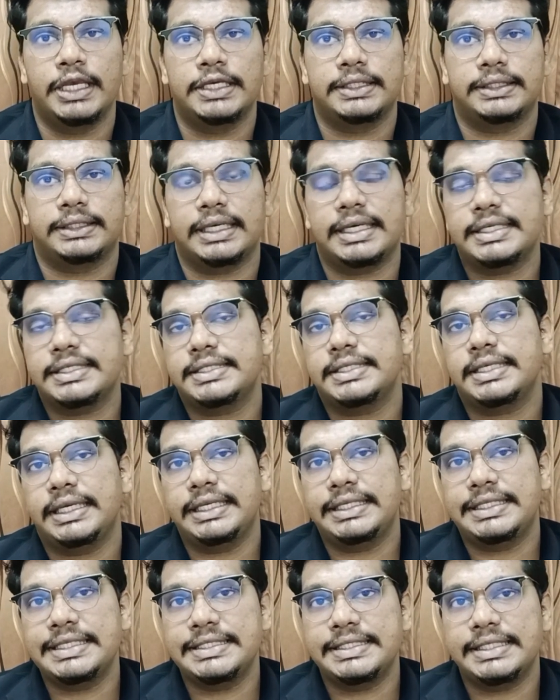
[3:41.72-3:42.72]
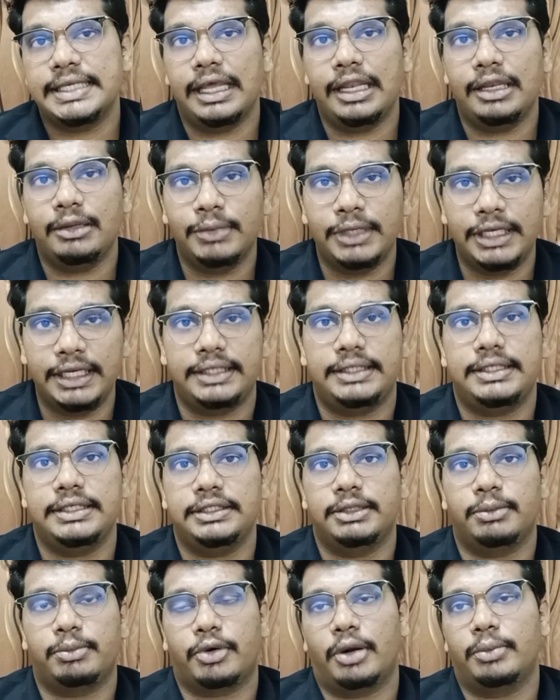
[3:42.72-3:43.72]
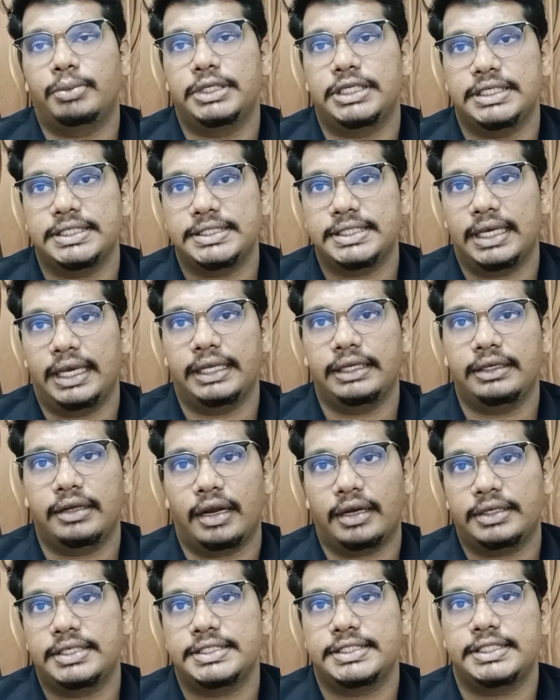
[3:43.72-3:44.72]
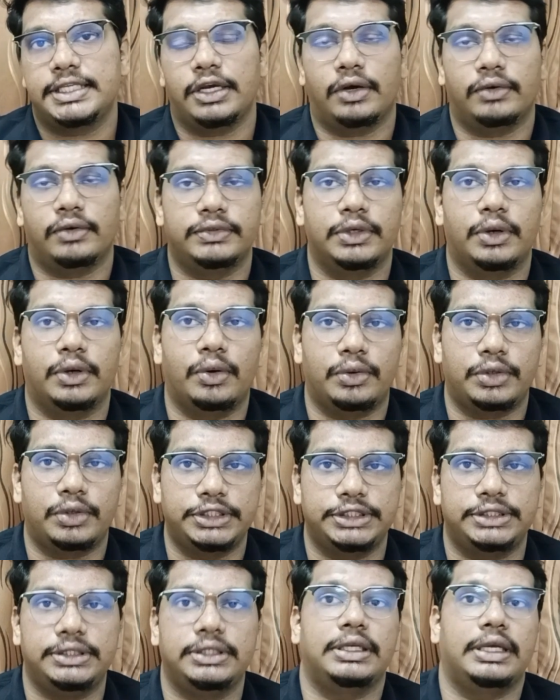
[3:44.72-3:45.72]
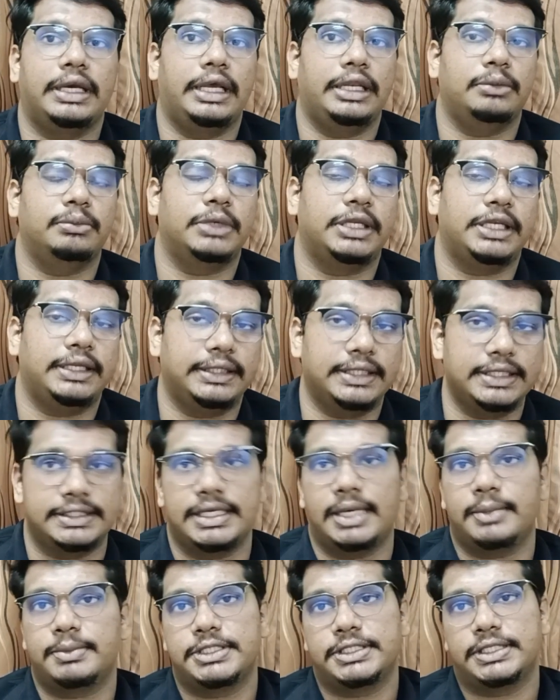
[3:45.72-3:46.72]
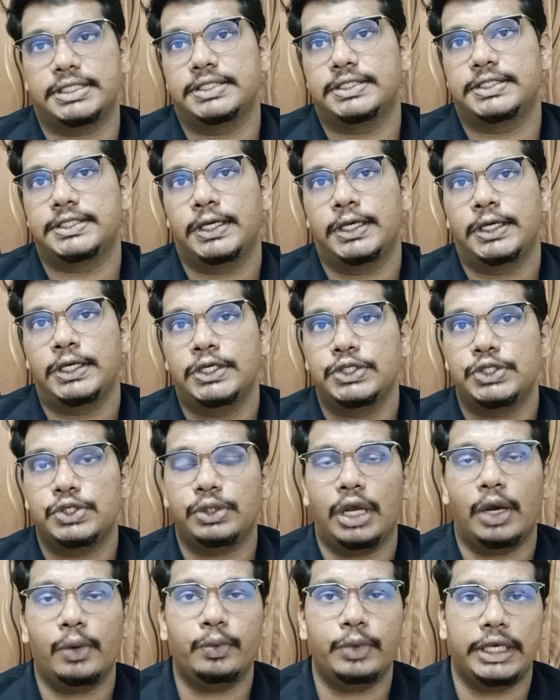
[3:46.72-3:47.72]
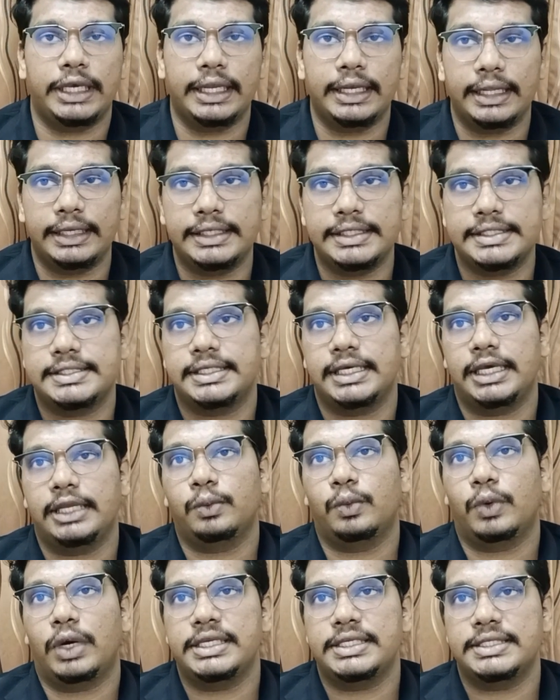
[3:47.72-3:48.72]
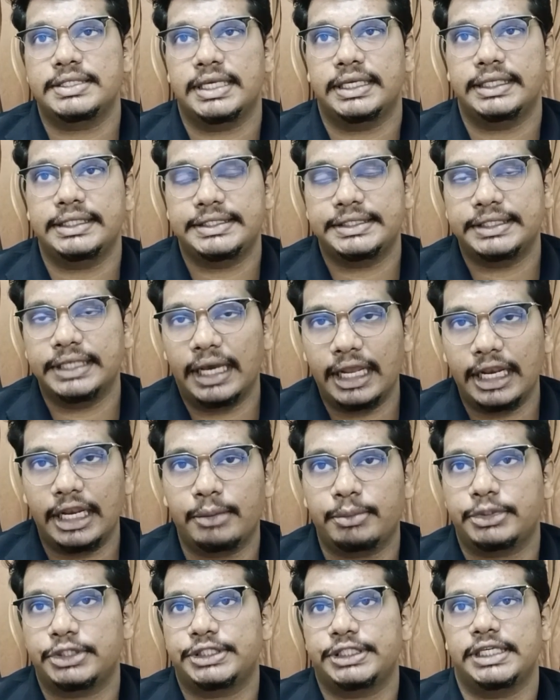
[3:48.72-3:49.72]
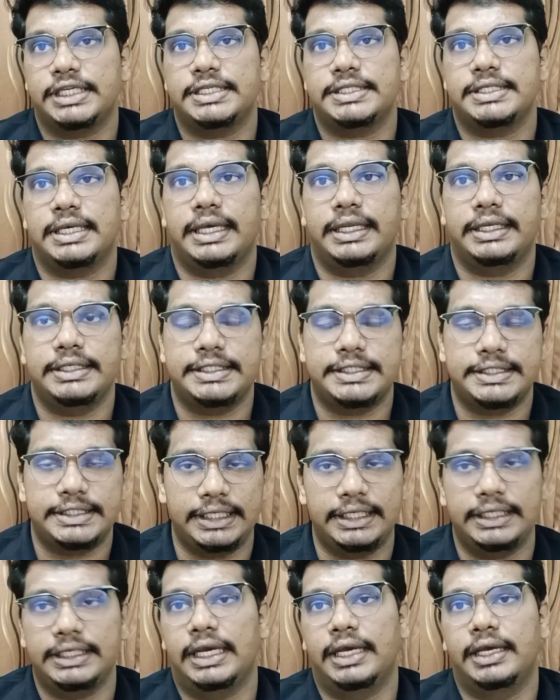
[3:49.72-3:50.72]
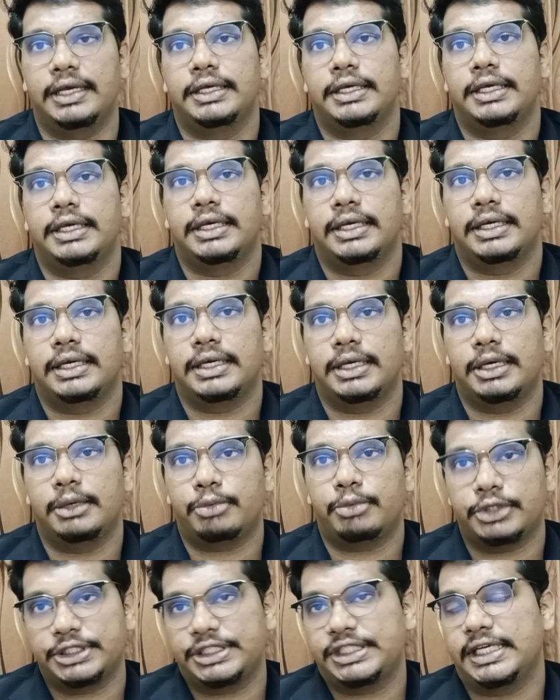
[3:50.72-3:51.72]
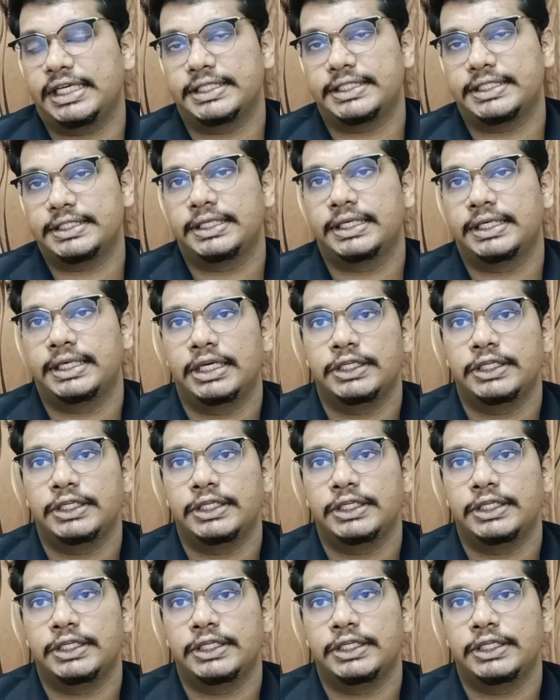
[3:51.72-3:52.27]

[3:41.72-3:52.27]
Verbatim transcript: Thus, it is eliminating the properties and characteristic of the original element in the substance. So now we can understand what is the istihala process and istihala uh, process.